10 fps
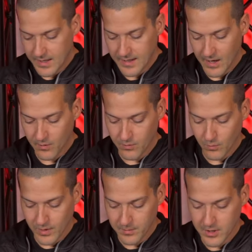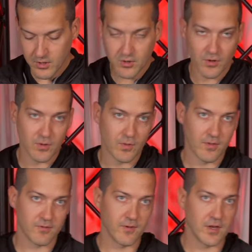Now, what I'm going to show you in
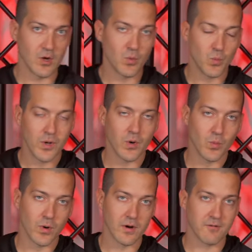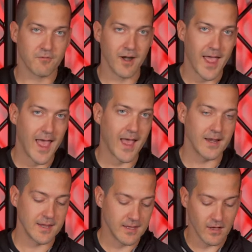this video will work for
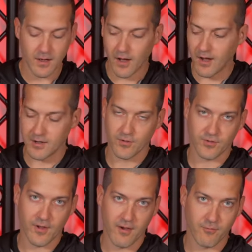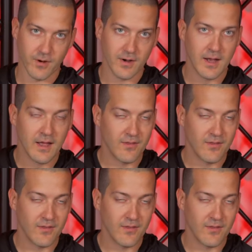any audio software.